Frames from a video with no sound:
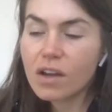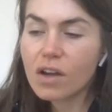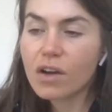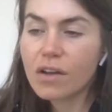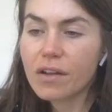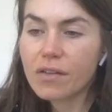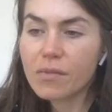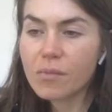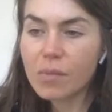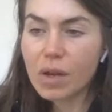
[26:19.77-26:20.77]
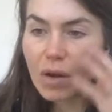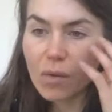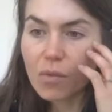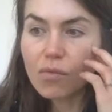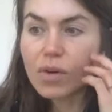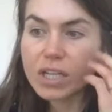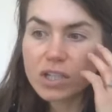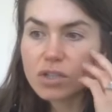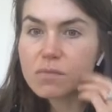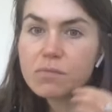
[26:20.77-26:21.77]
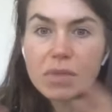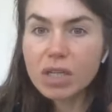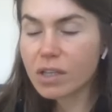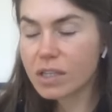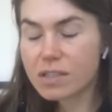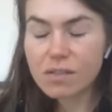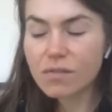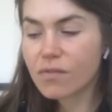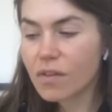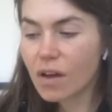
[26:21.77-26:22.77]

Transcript: could you know reach millions of